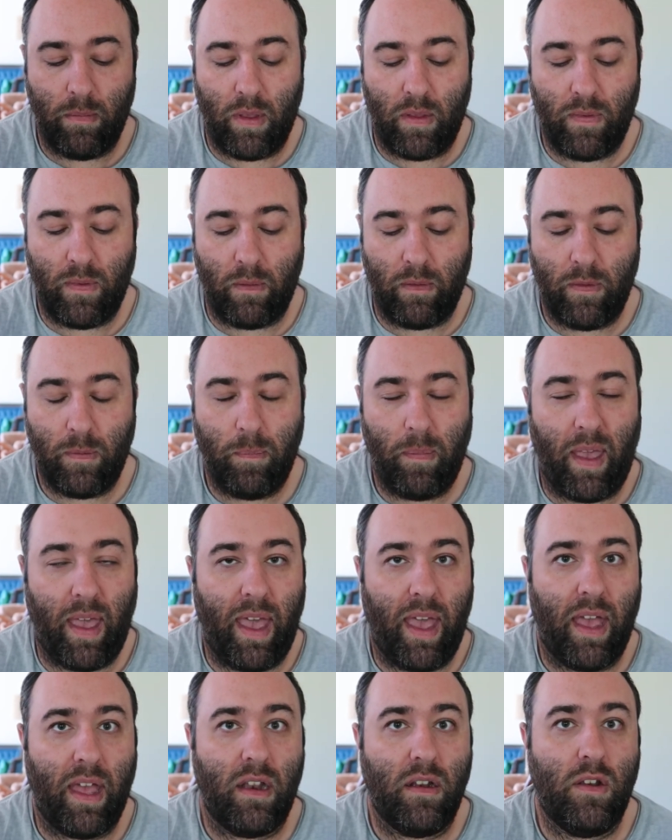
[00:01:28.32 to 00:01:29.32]
if someone's
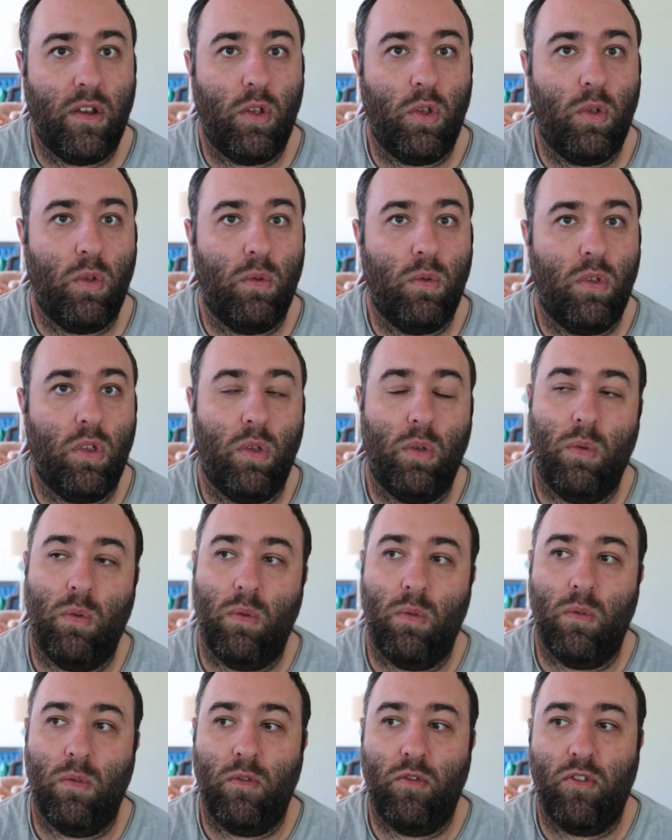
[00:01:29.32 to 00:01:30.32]
bad,
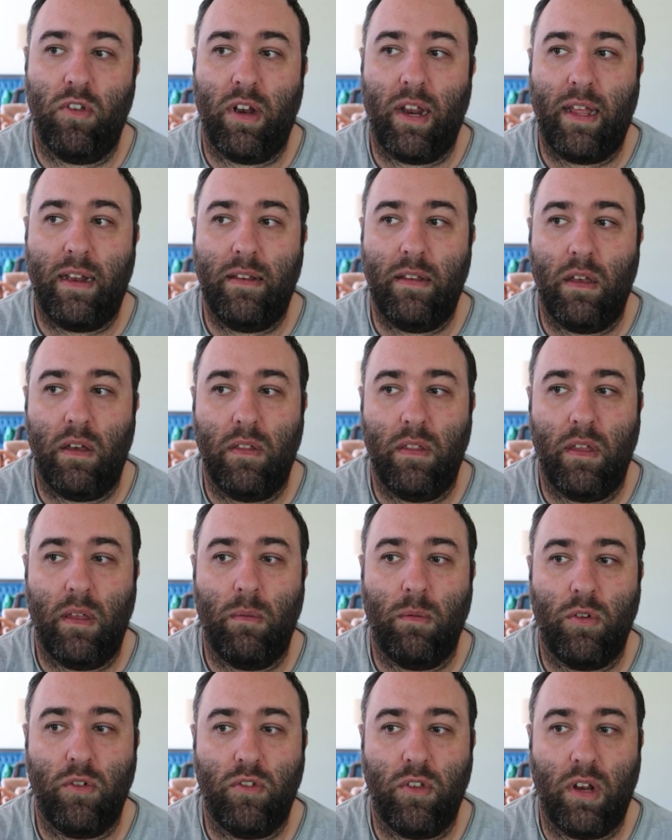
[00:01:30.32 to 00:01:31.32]
should I tell
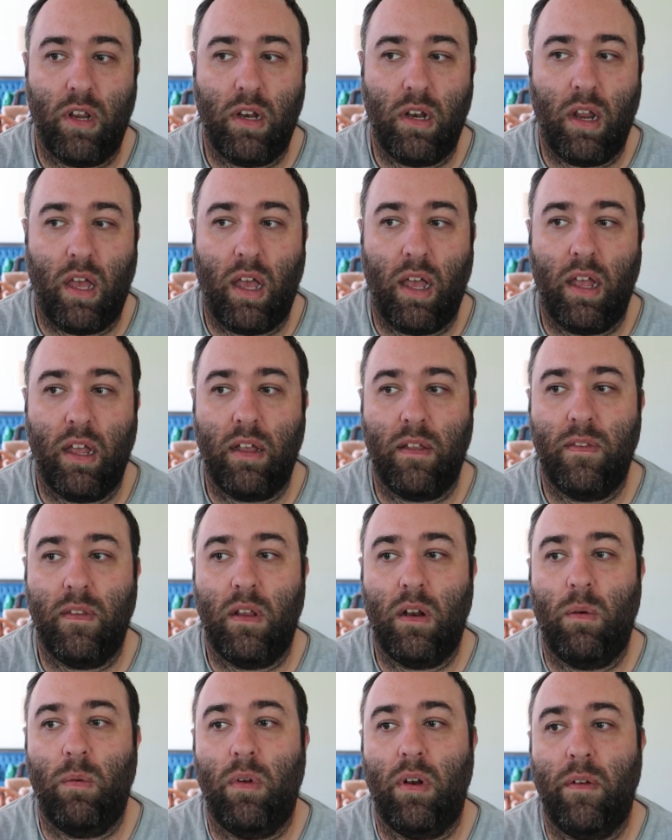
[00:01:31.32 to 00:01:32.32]
them or should I not? Because
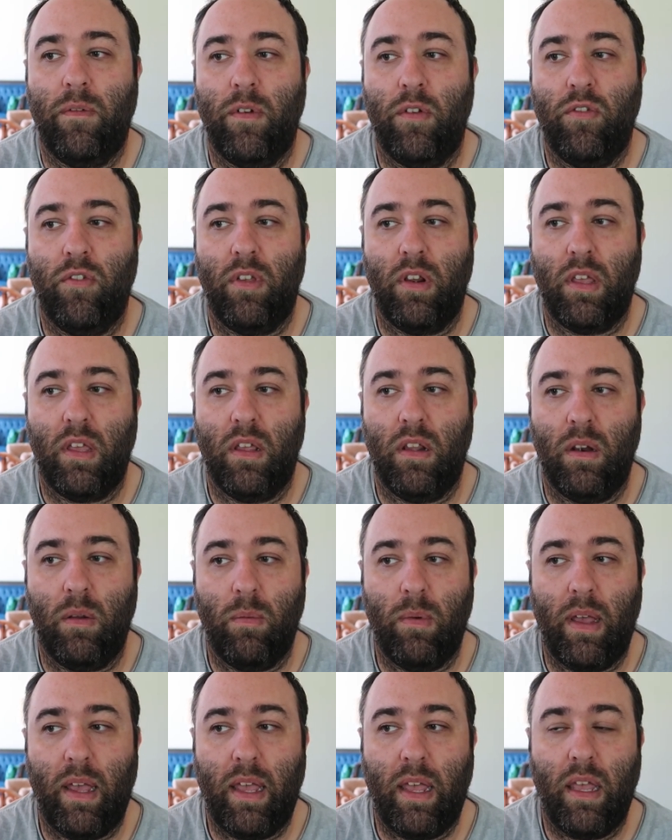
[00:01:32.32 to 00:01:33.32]
I don't want her to get in the
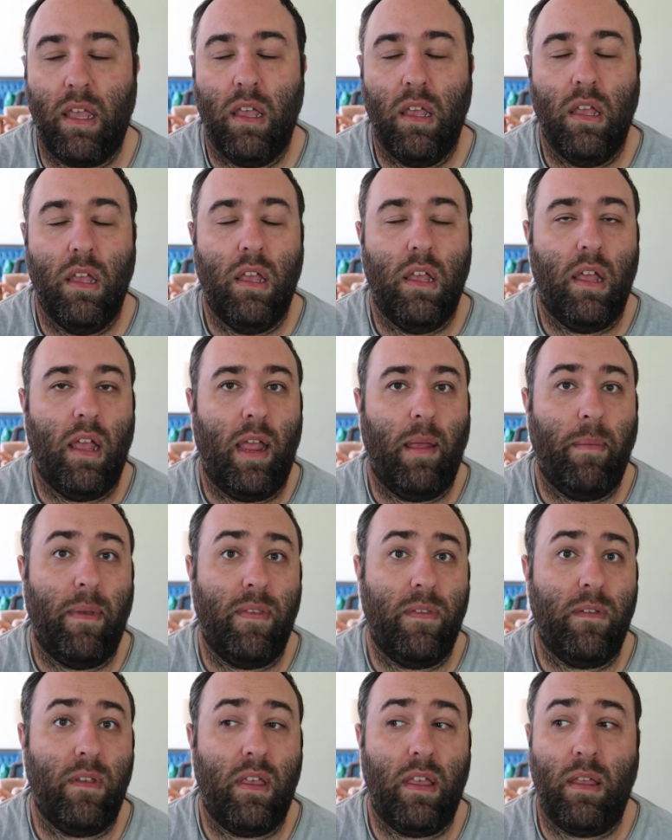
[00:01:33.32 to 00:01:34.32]
way. And
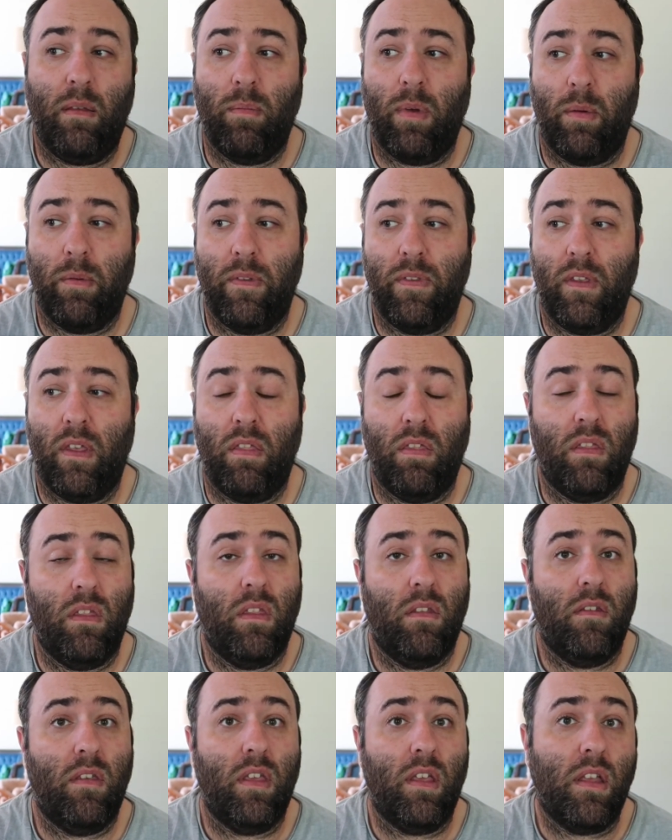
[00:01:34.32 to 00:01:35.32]
basically Mama said,
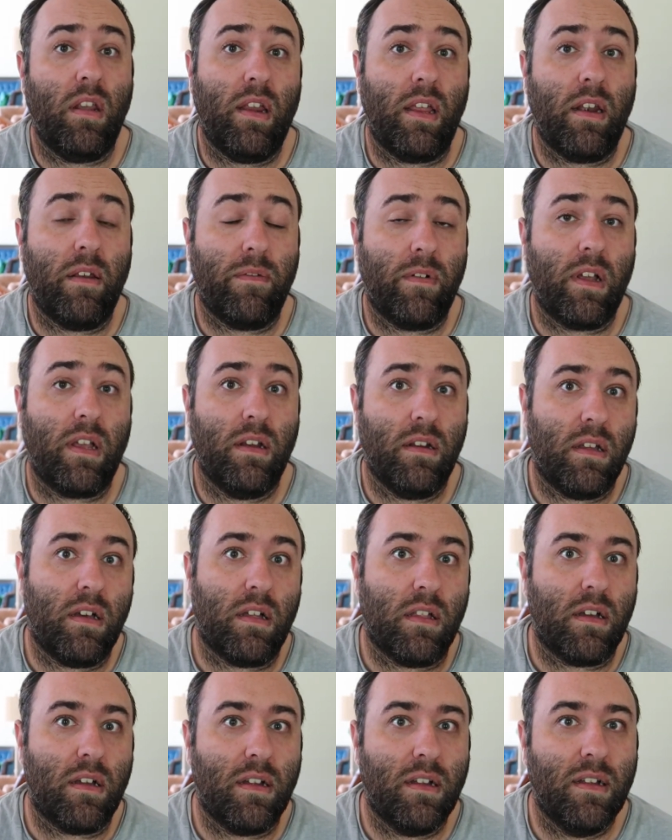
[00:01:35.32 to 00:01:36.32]
you need to freaking
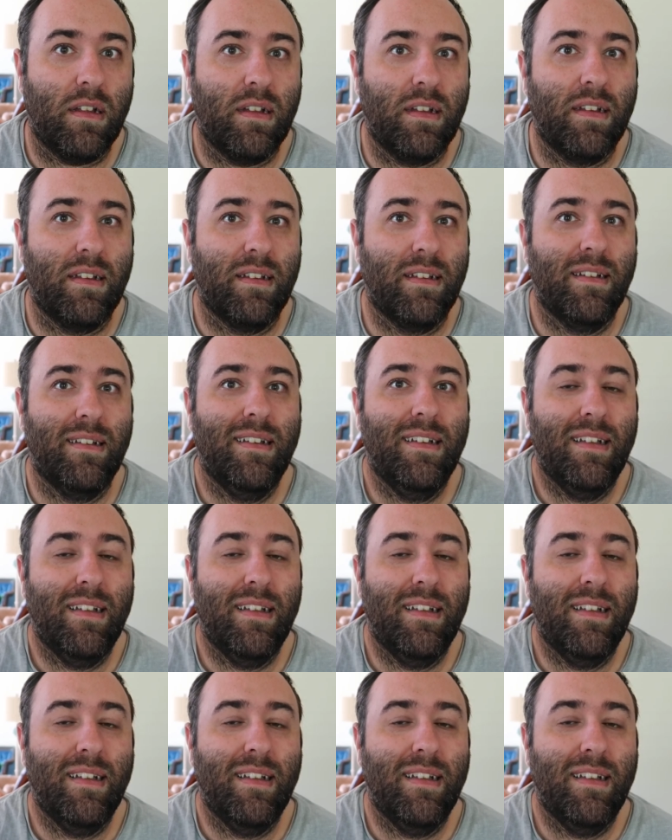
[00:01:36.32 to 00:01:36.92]
tell her.